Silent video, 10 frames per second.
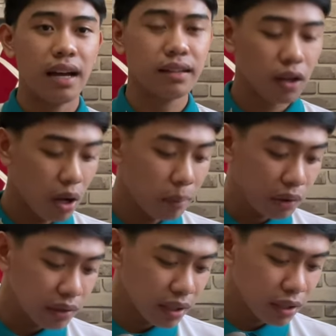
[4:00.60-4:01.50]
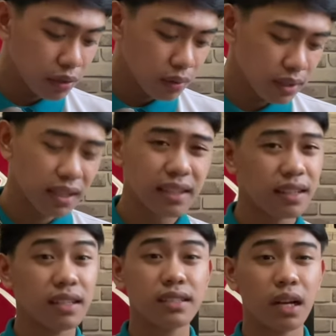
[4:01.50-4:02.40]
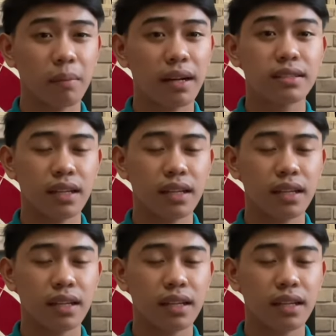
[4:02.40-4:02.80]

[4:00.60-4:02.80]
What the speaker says: The common they're using, I think, is Airbus